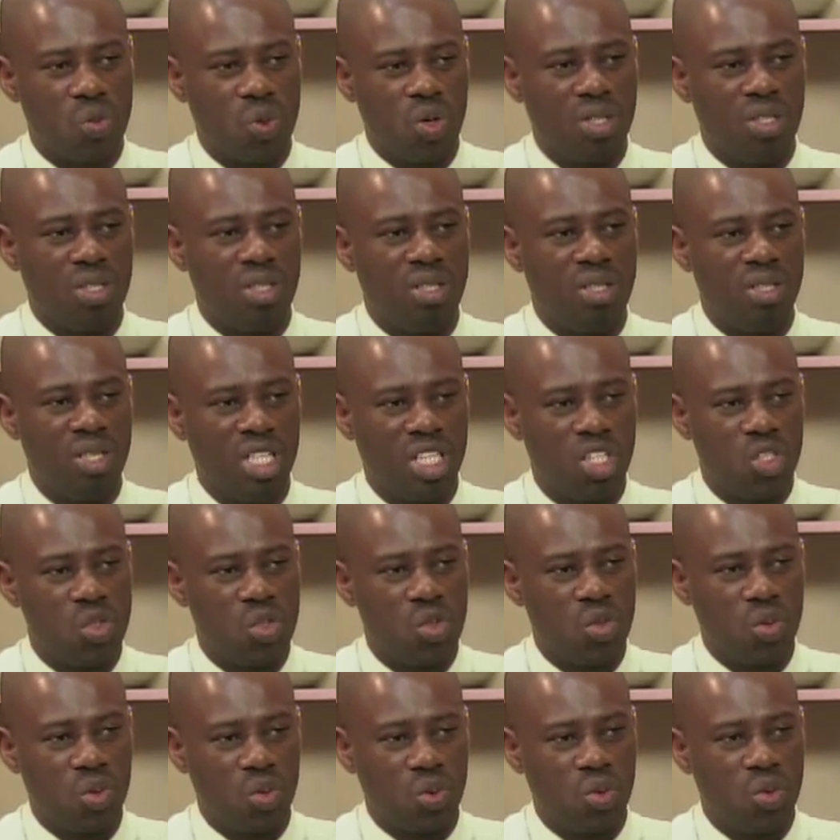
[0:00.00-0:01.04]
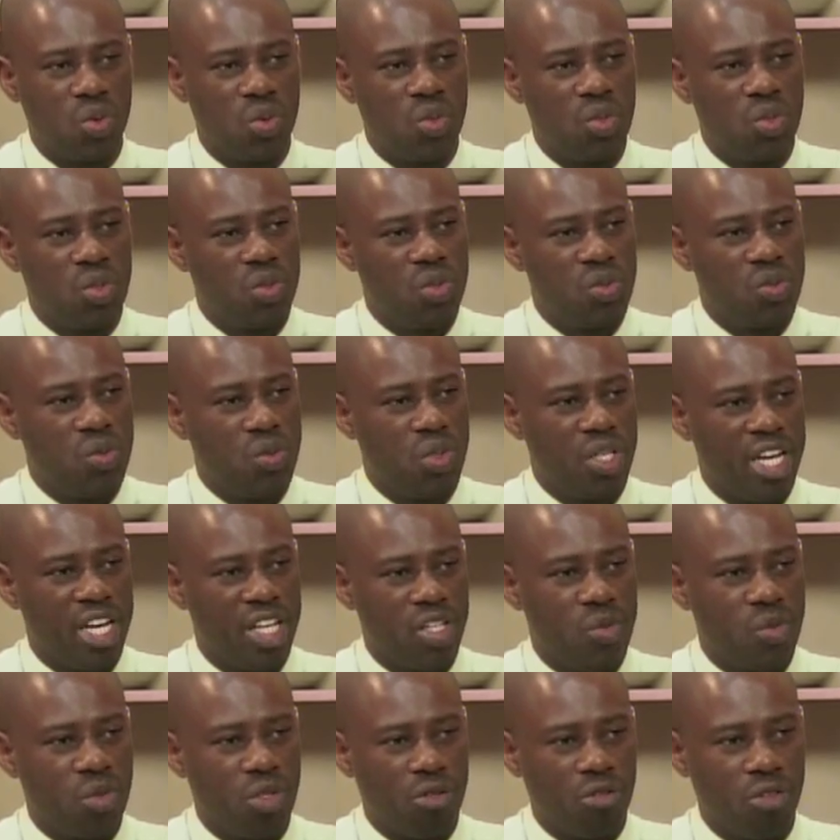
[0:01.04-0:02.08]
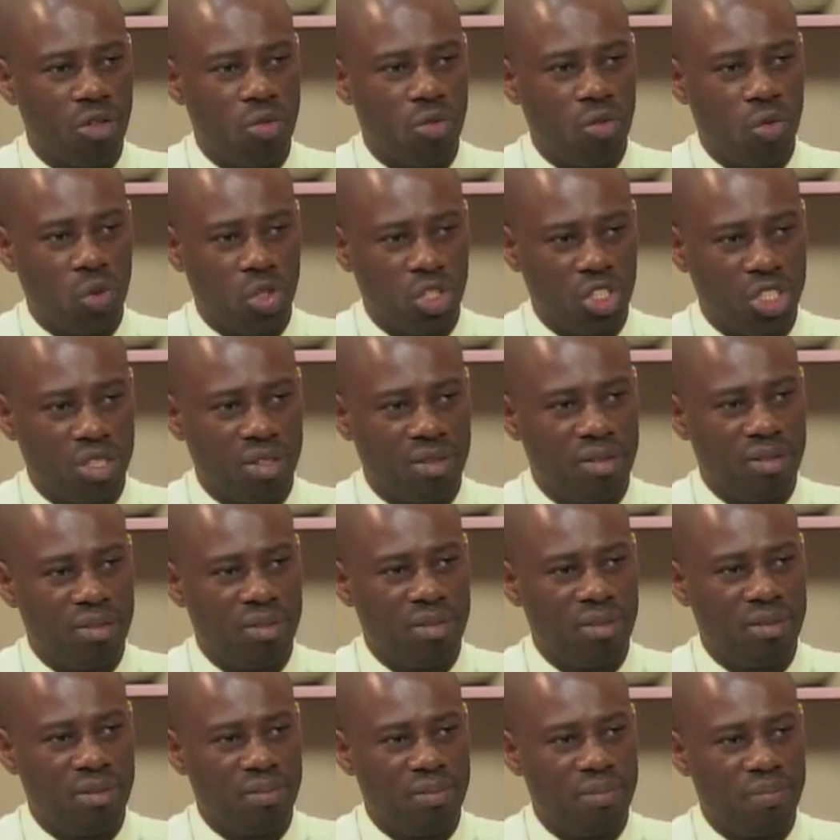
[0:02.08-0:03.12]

what they need to do to get rid of the roaches.